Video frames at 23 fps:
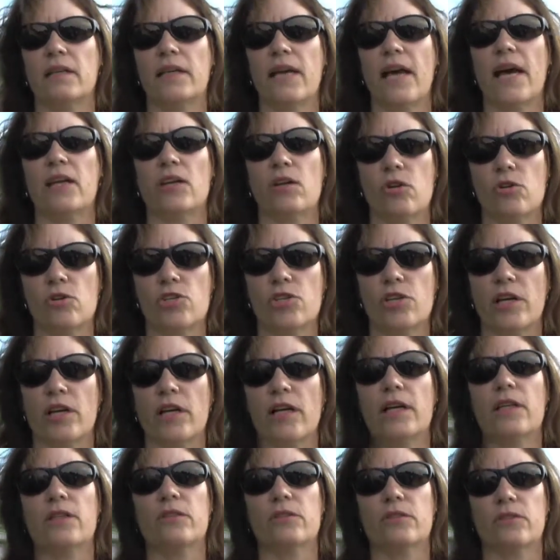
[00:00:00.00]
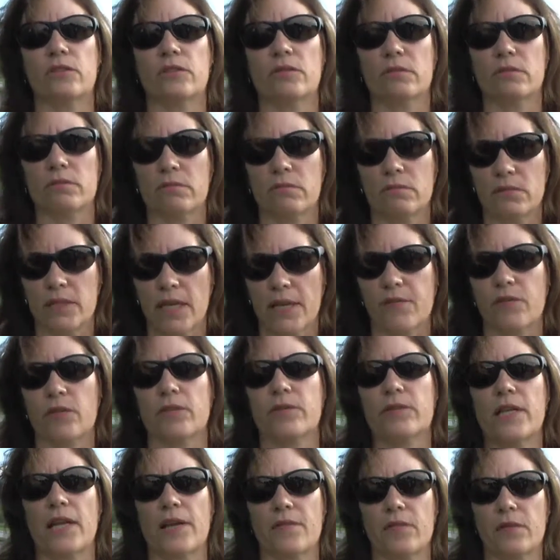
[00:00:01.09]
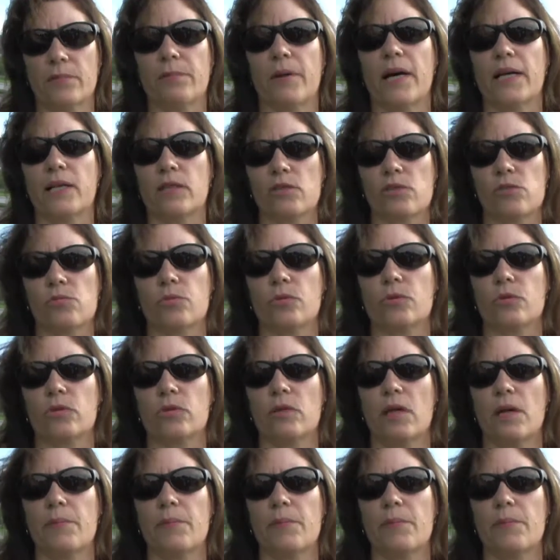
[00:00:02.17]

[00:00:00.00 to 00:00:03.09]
at OSHA under David, David Michaels' rule.